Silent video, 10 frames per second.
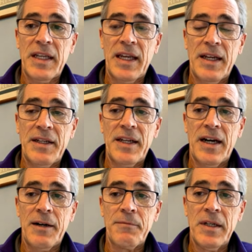And,
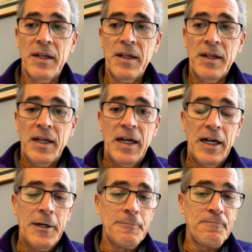
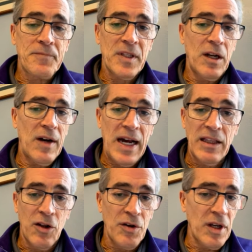you know, I
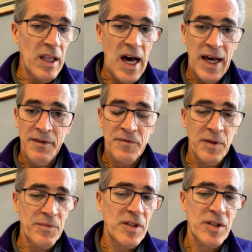learned a lot
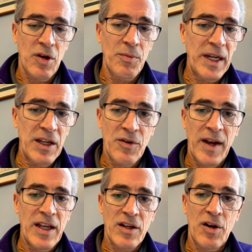from so many
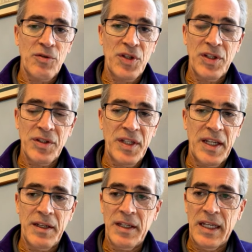great coaches
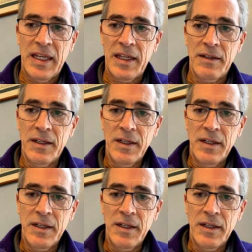and